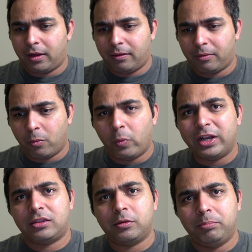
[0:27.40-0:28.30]

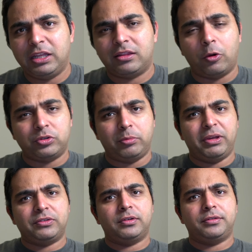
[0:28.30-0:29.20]
width be 1,000
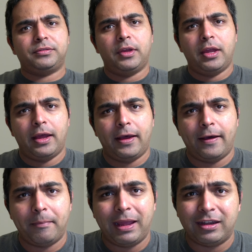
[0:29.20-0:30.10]
pixels,
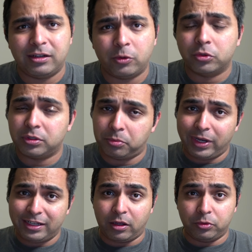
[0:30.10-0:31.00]
and it goes up to
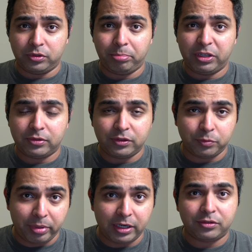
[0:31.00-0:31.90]
8,000 pixels,
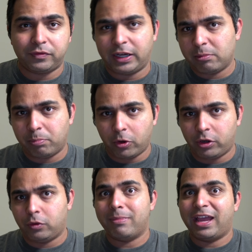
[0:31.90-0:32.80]
but it's very important
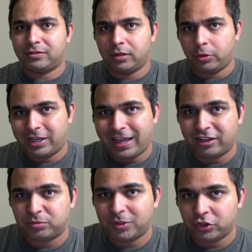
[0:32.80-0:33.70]
to max out
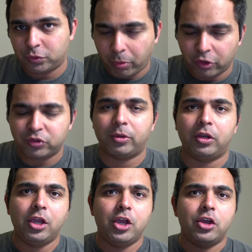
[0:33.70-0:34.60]
as much as possible.
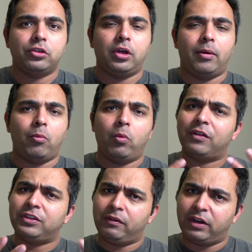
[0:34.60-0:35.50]
One of
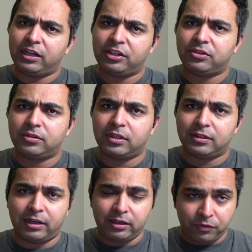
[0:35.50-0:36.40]
the advantages is
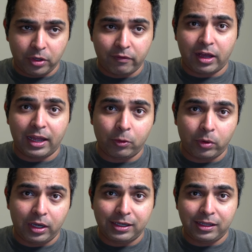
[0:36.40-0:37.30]
that if you have a high
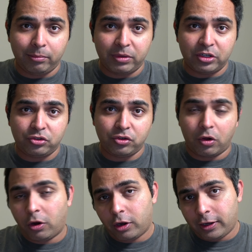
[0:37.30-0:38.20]
quality image
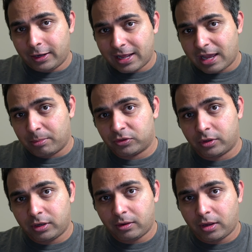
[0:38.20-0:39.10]
on
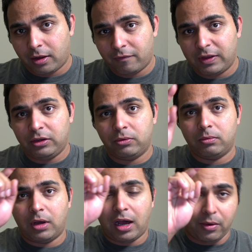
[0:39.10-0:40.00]
Amazon, when you
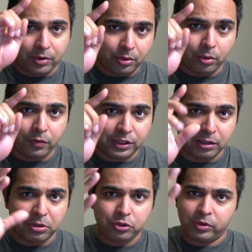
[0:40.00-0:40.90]
hover over the
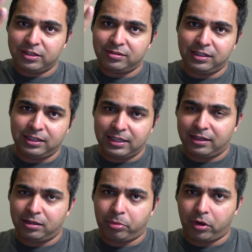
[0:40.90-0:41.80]
image, you can see that
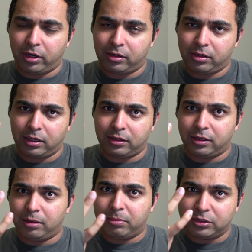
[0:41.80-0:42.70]
the
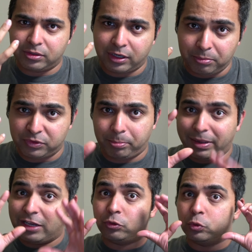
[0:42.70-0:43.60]
image comes up
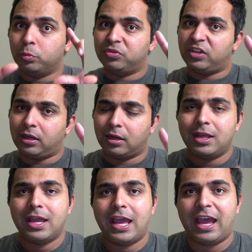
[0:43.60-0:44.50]
and zooms in
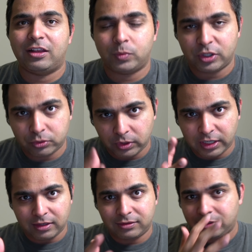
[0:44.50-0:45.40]
as well, so you
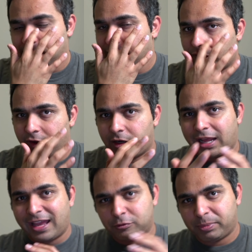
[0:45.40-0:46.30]
can see the different
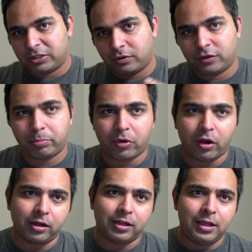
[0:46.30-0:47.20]
aspects of the
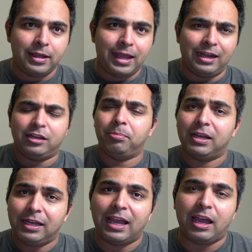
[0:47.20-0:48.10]
product. And
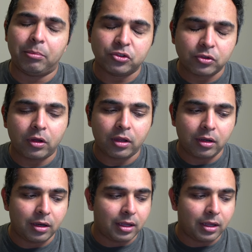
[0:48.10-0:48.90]
typically, Amazon